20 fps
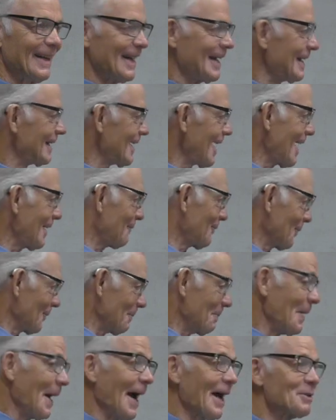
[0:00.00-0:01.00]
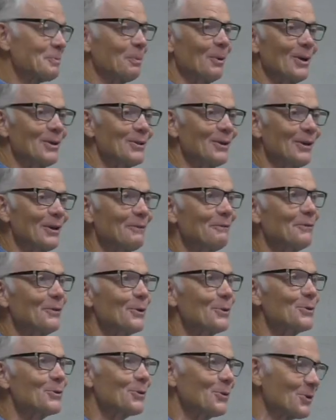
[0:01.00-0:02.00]
He died for the past, present, and
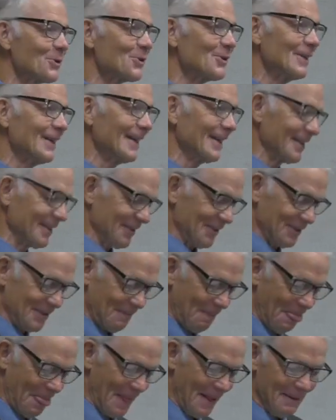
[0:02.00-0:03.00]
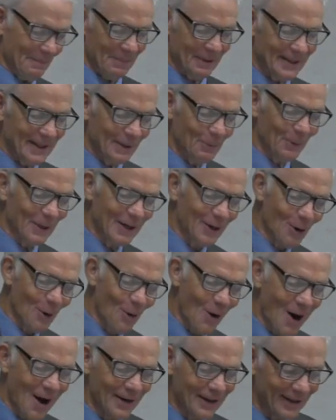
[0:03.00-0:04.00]
future sins. But then we
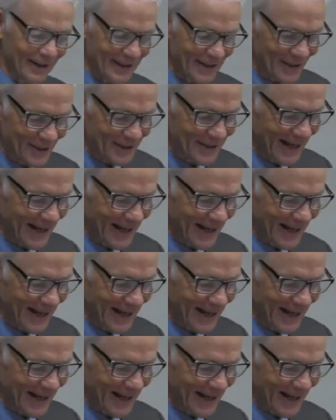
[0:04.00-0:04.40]
go on to this